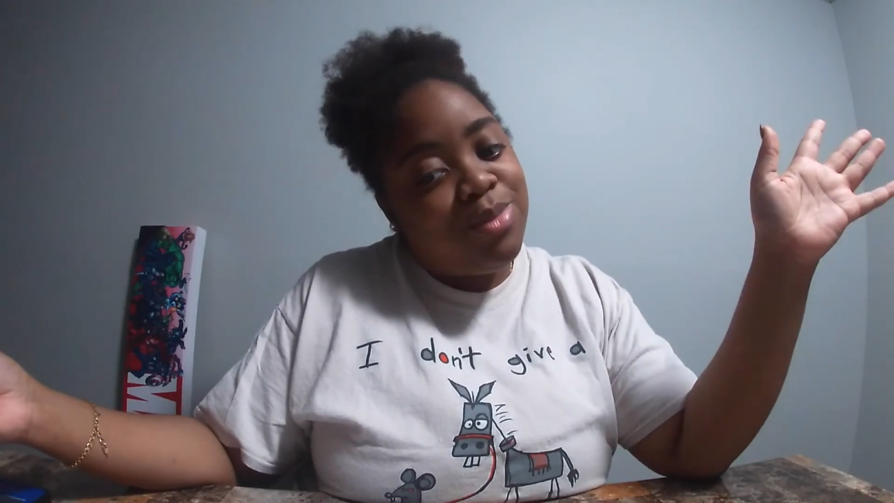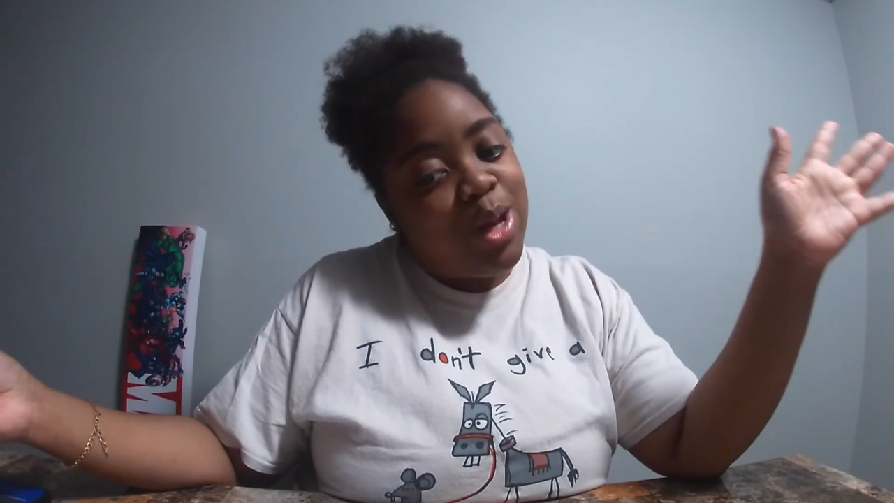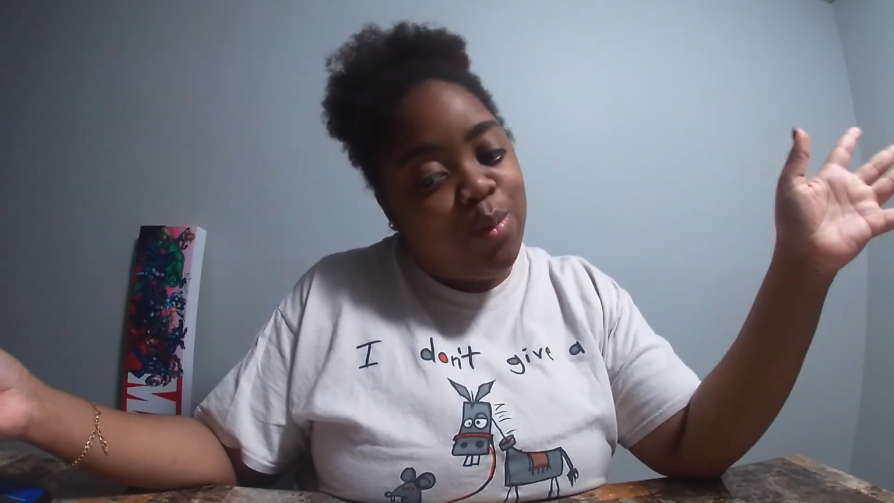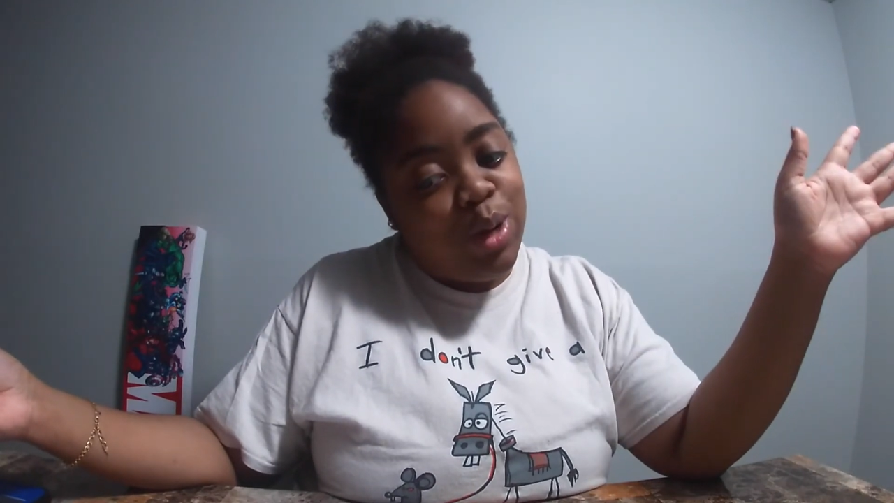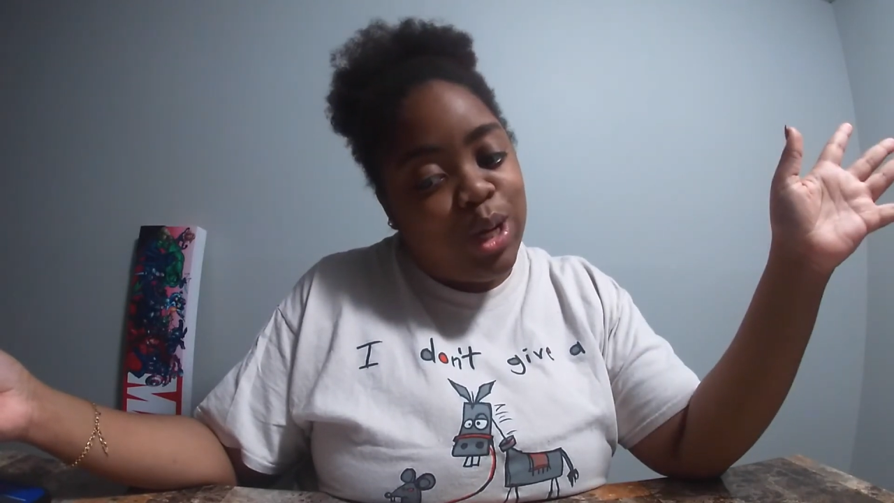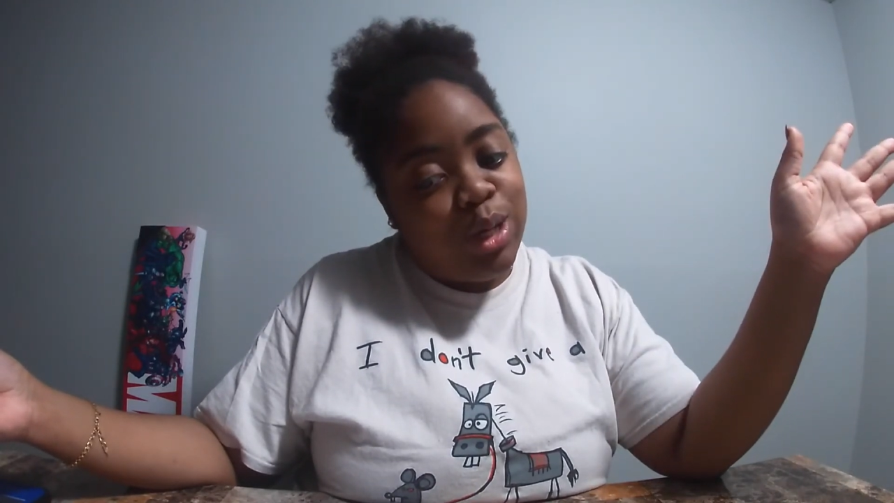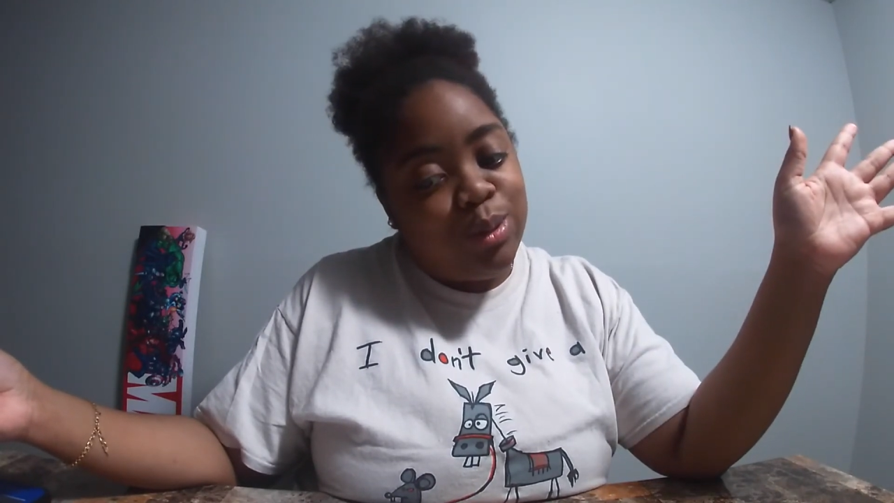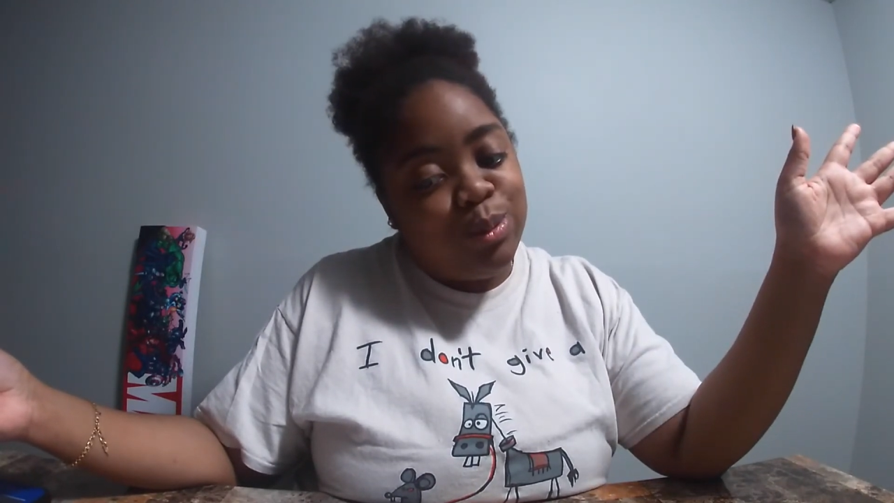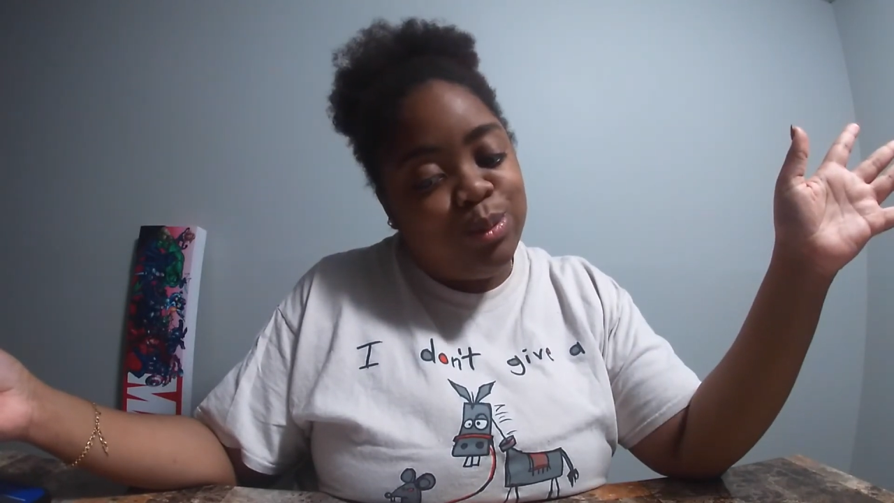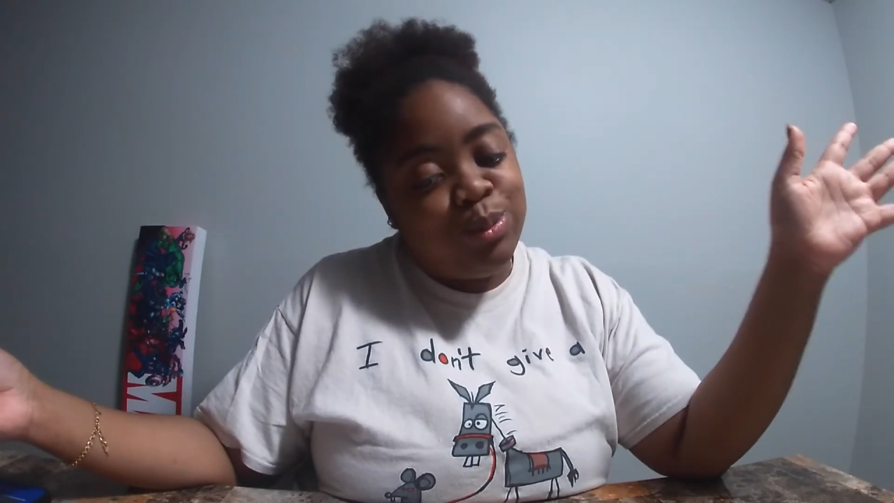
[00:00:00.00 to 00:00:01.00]
here we
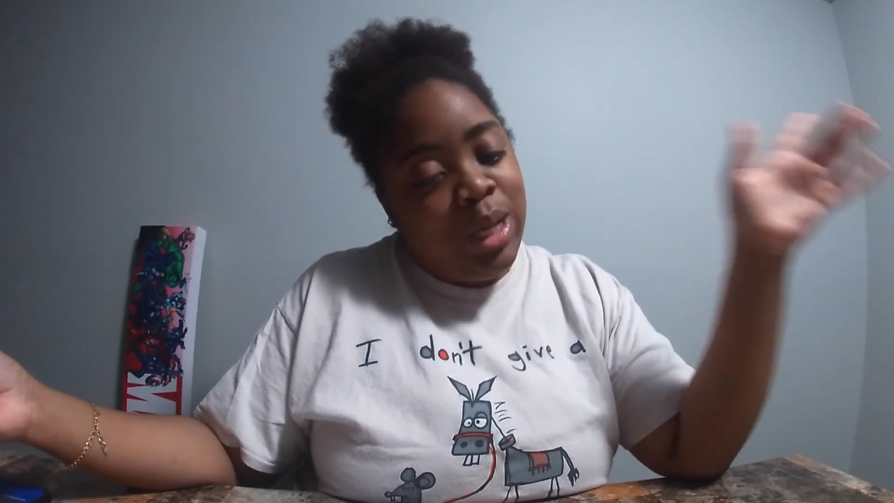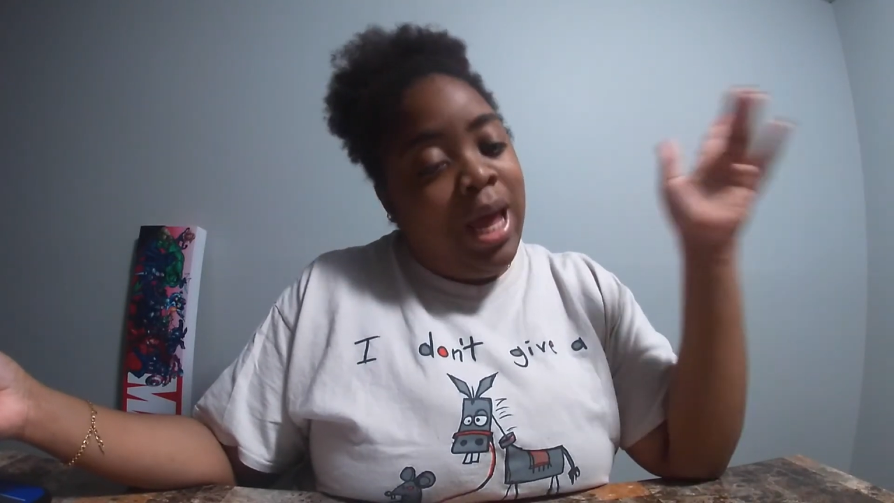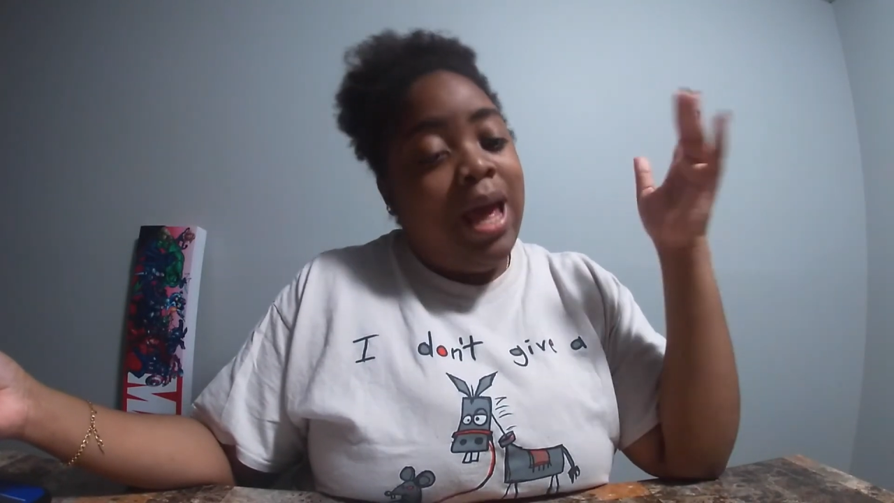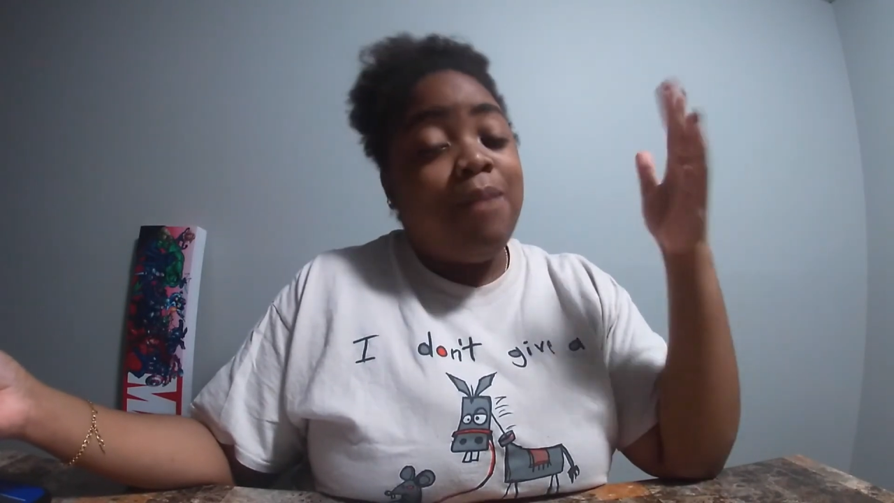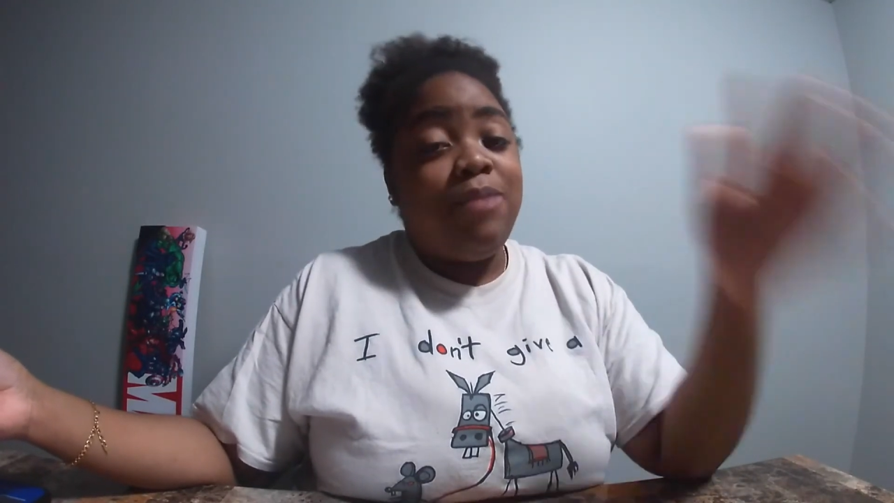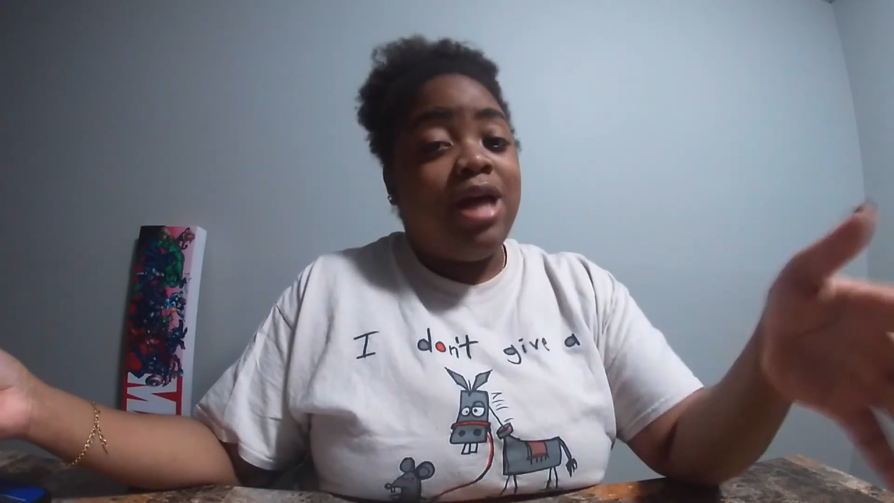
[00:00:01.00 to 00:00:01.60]
go. And